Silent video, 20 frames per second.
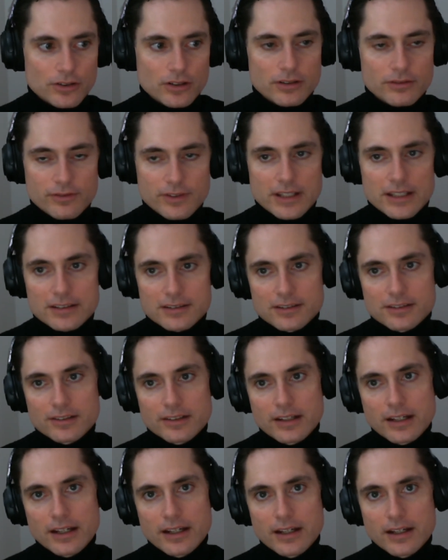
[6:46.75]
of this
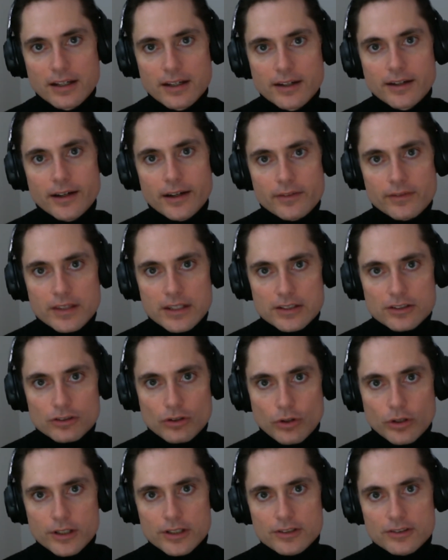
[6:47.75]

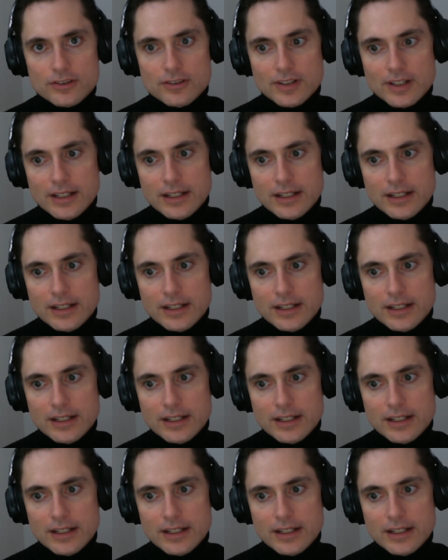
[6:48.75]
course.